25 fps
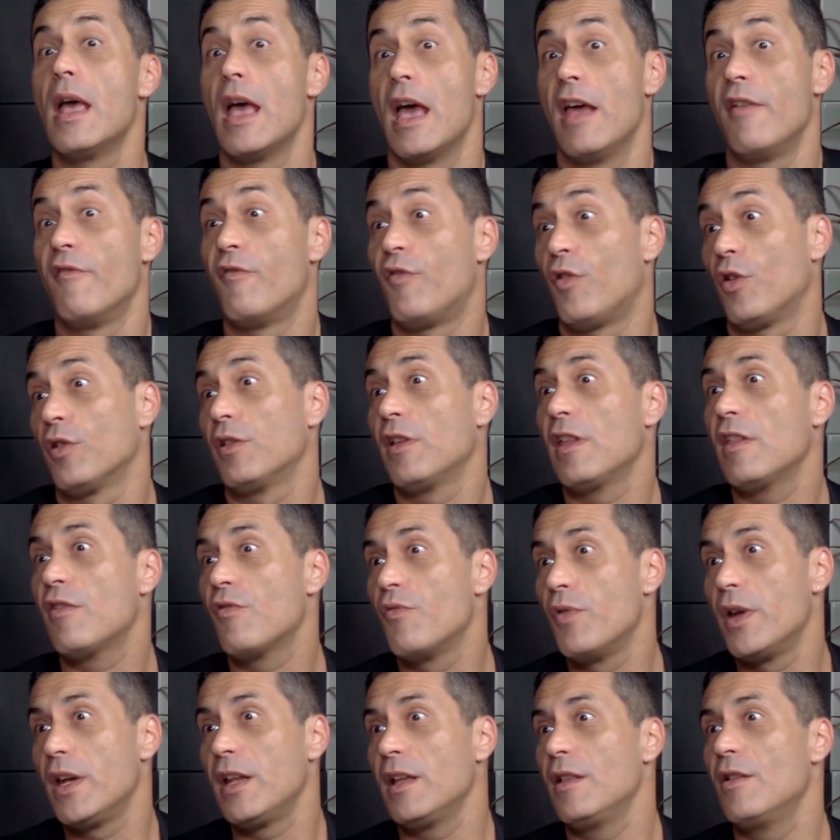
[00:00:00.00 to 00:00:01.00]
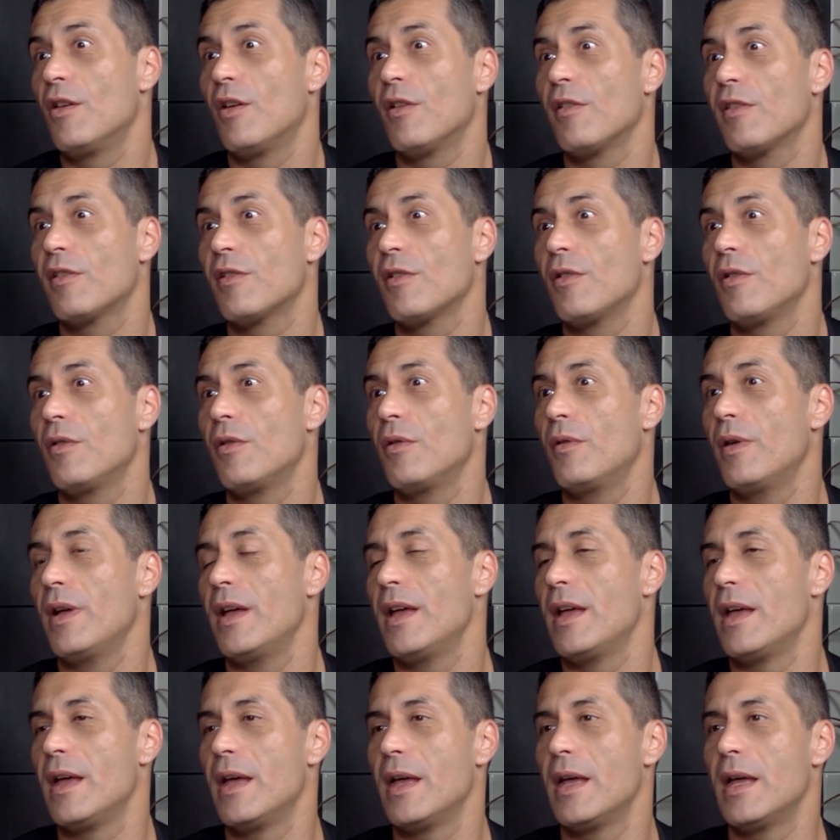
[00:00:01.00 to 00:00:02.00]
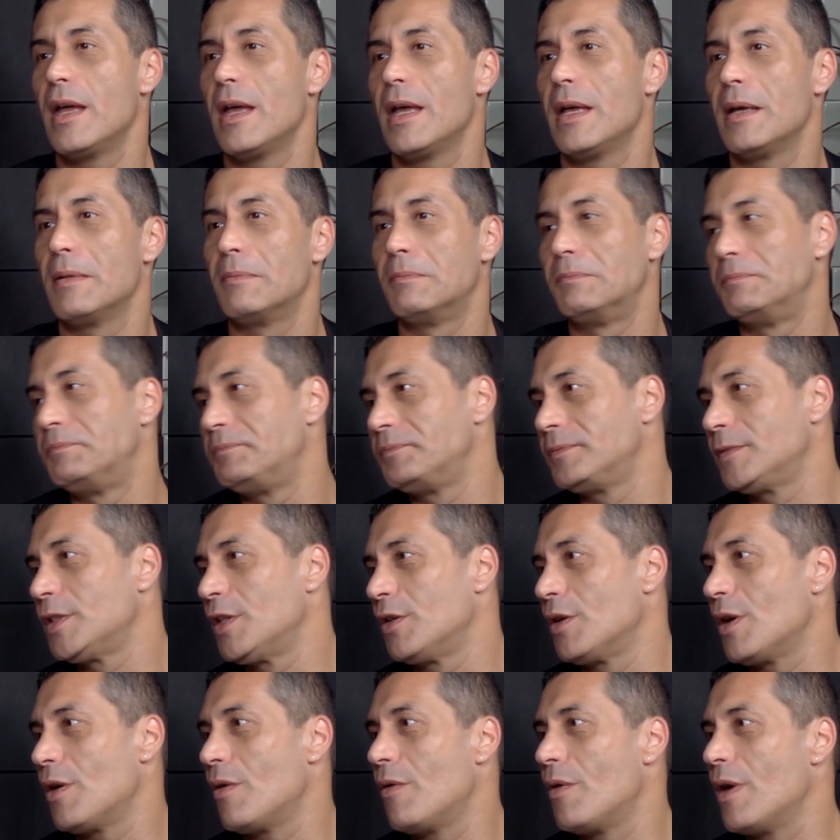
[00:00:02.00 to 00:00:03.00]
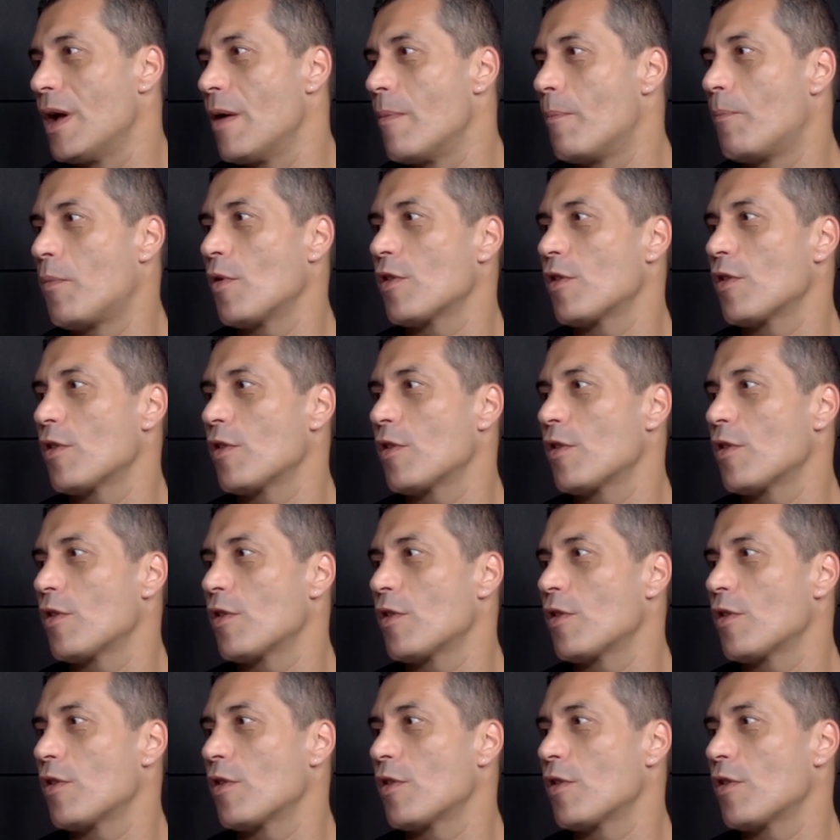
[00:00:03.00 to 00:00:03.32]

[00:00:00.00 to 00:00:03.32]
and for this we need also a